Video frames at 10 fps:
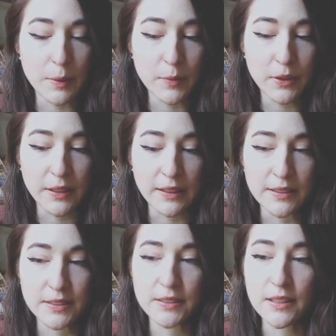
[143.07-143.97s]
to remember
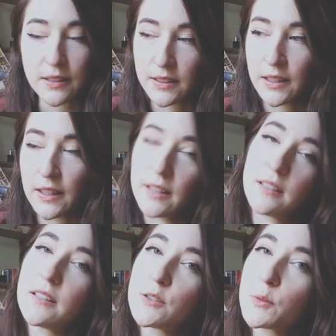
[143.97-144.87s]
is nothing
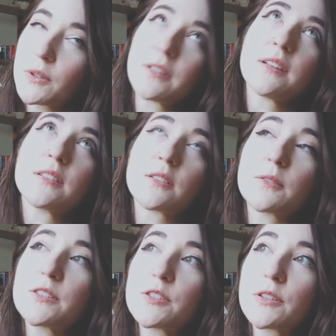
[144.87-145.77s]
in this world
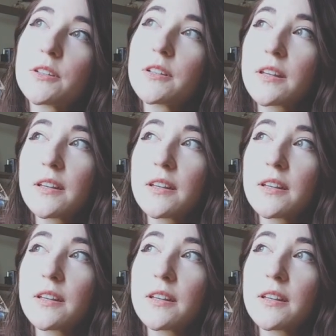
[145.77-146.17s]
is original.